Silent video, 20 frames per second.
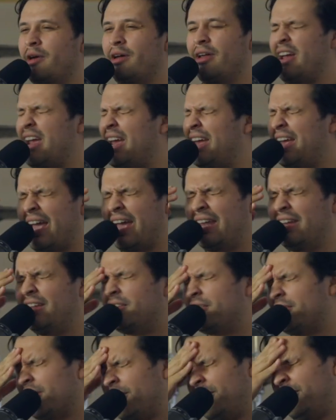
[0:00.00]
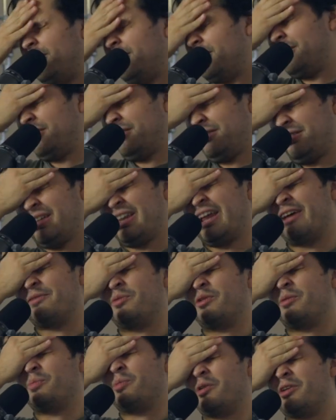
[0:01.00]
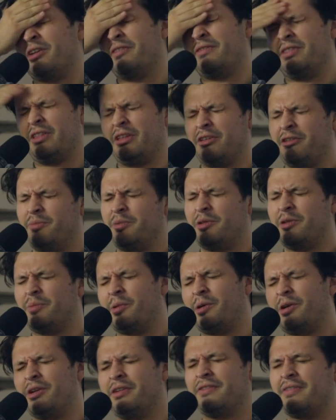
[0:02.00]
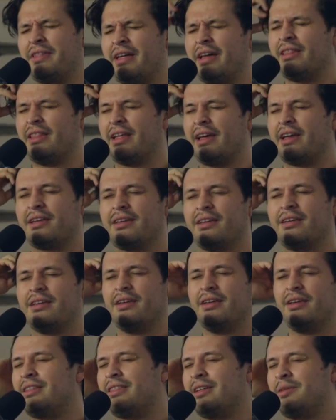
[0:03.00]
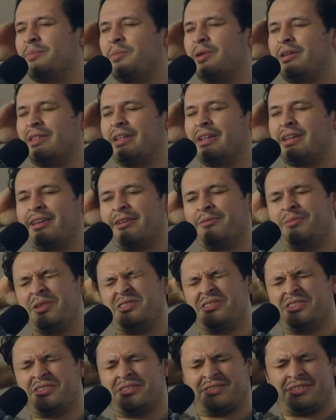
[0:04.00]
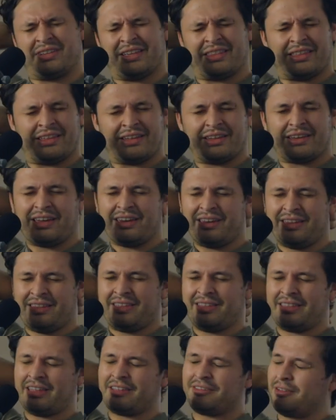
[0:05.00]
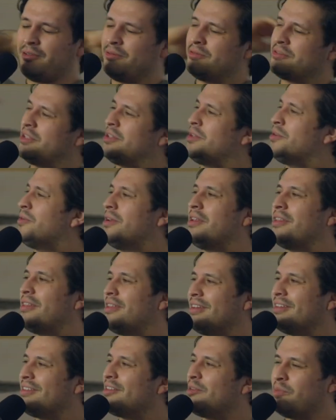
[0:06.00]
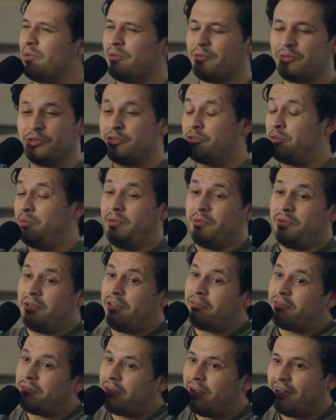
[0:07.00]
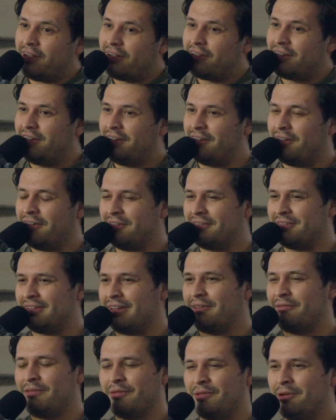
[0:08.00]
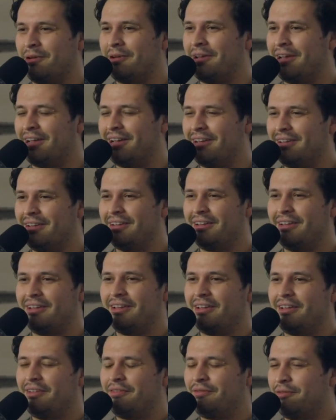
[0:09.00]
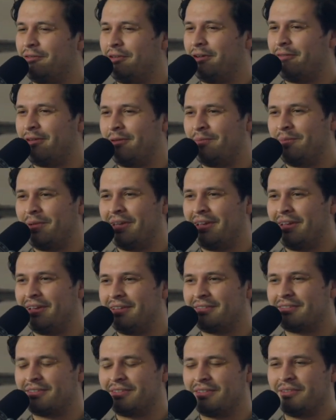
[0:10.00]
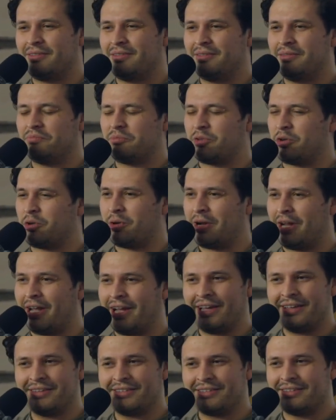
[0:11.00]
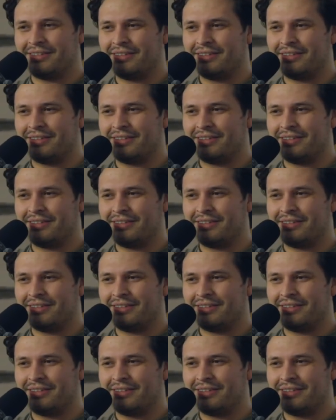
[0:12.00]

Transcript: about any song that I've been a part of and that you've been a part of that like I think about like Give Me Jesus, I think I didn't think that song was going to do anything. To be just to be really frank, you know, I was like we wrote it 45 minutes Great.